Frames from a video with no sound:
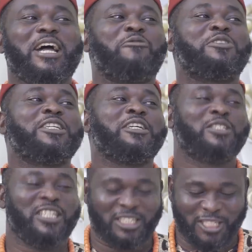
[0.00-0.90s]
I have
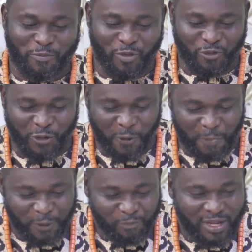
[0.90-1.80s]
said this
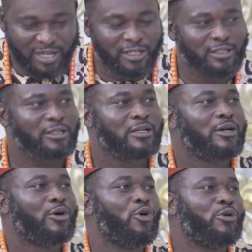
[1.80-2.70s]
before. Yes. I said,
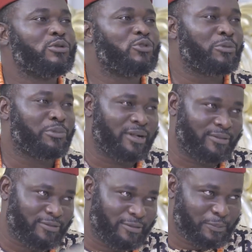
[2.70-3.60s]
hold your
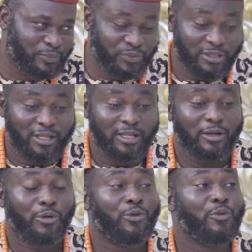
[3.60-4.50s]
breath.
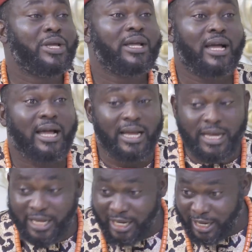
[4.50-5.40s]
We
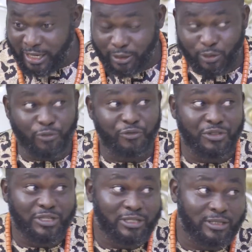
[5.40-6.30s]
are here to
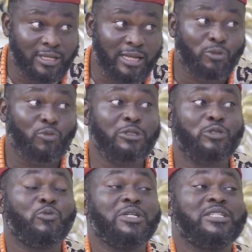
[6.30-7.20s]
finish that which